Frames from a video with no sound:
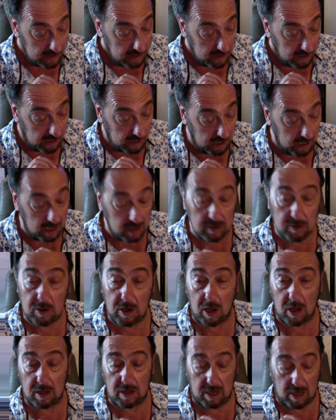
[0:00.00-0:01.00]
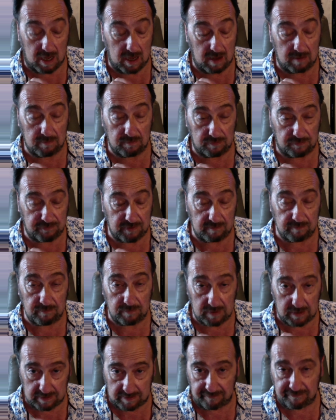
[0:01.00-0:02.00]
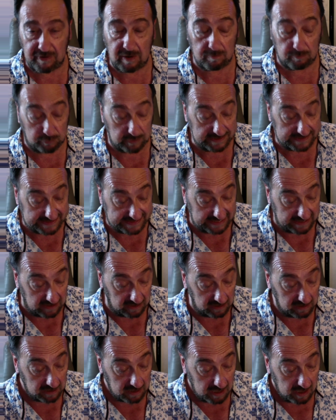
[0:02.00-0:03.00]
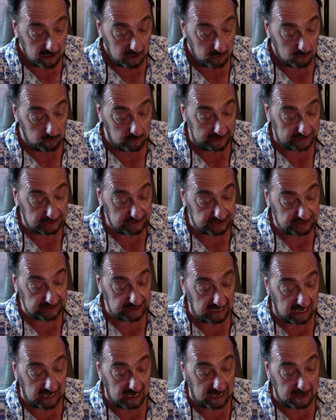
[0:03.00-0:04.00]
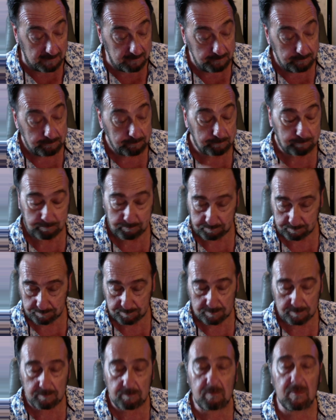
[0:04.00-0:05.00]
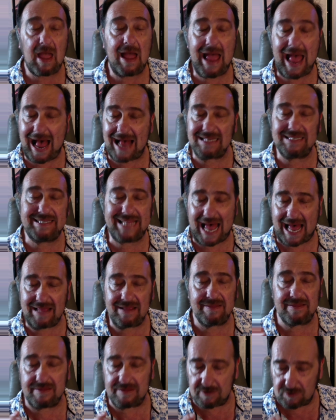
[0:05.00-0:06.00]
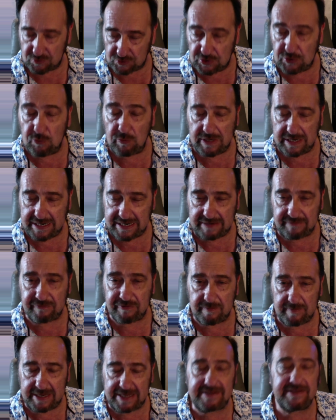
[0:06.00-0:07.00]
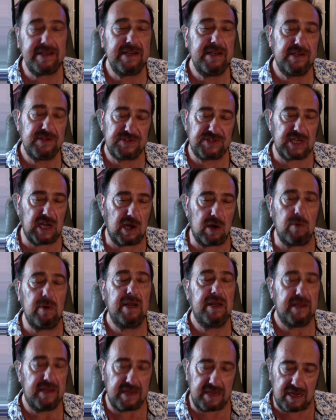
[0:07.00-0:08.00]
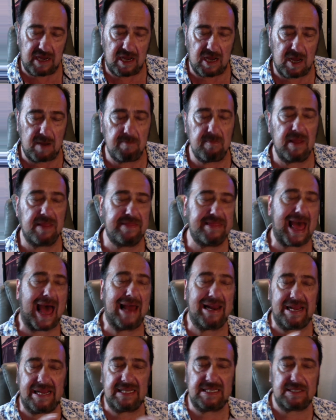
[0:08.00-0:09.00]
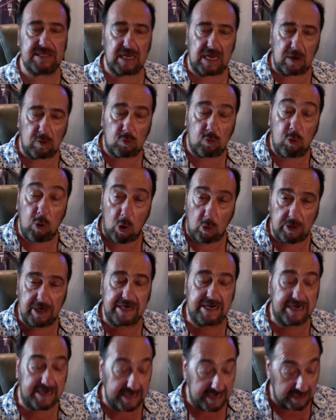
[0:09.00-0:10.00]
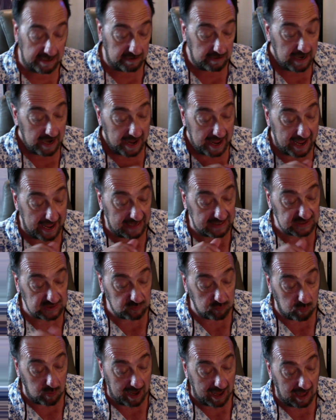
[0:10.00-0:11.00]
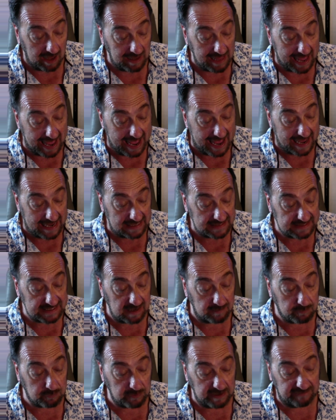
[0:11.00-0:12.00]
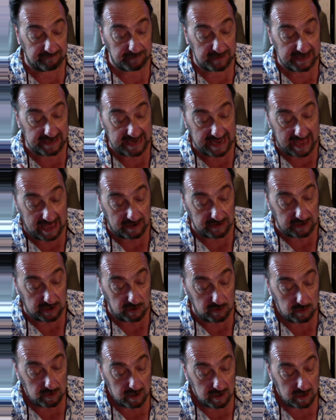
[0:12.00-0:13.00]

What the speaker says: from the film Brazil, which has that tune in it from it. So that is quoted in here, as well as a brief piano